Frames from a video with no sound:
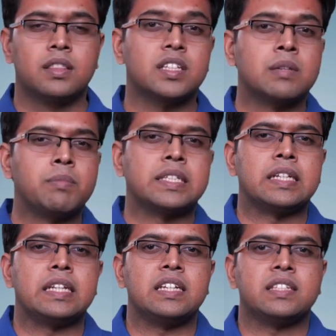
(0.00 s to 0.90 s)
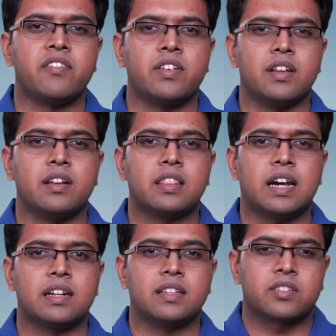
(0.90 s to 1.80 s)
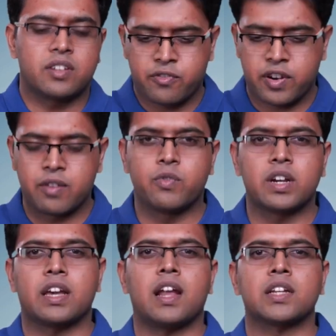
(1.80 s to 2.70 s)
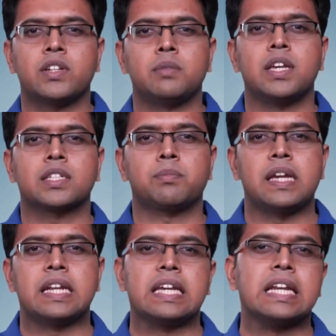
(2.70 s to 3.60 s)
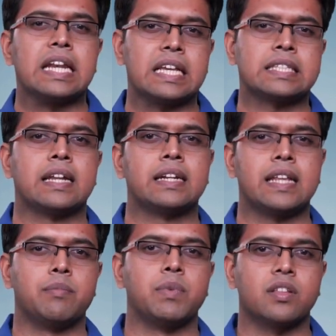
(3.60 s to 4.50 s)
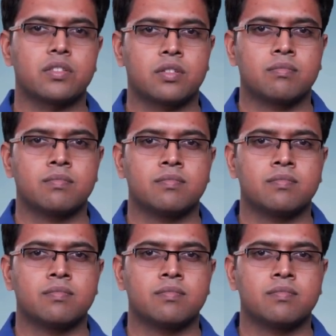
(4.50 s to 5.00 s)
The simplicity is evident that the Scrum Framework can actually be explained in less than 10 minutes.